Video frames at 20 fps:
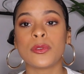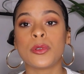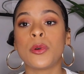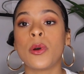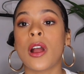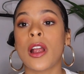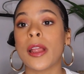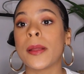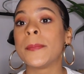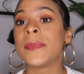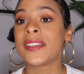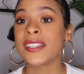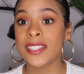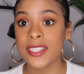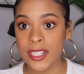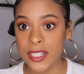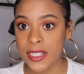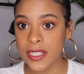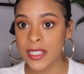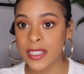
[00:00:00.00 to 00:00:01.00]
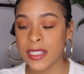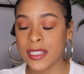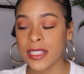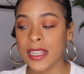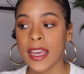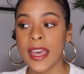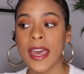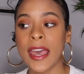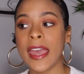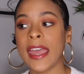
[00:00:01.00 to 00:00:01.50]
who are
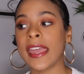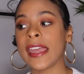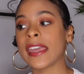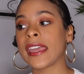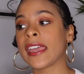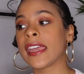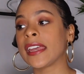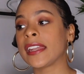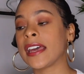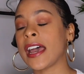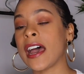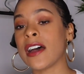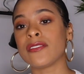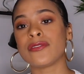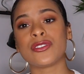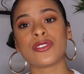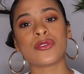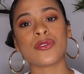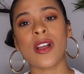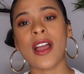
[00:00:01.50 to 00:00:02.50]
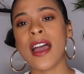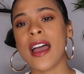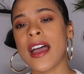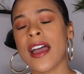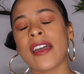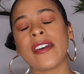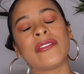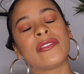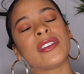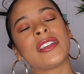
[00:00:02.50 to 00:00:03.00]
ambitious and have
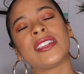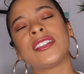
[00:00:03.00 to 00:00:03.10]
drive,